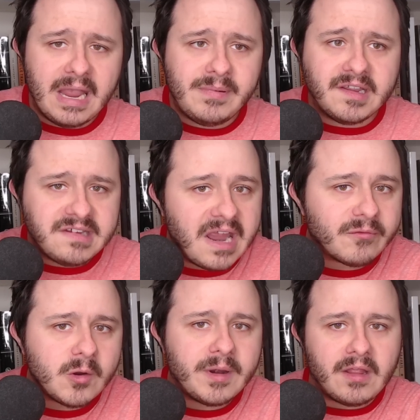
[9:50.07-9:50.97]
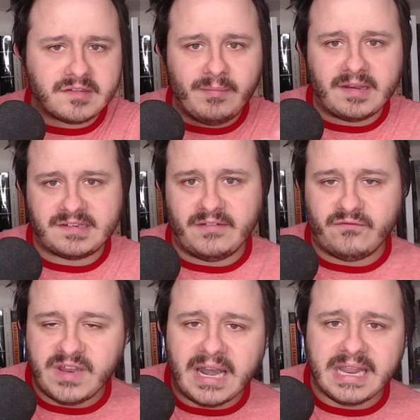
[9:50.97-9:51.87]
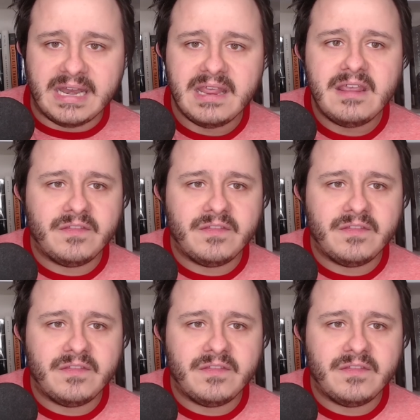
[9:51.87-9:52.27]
And because everyone else must have done it,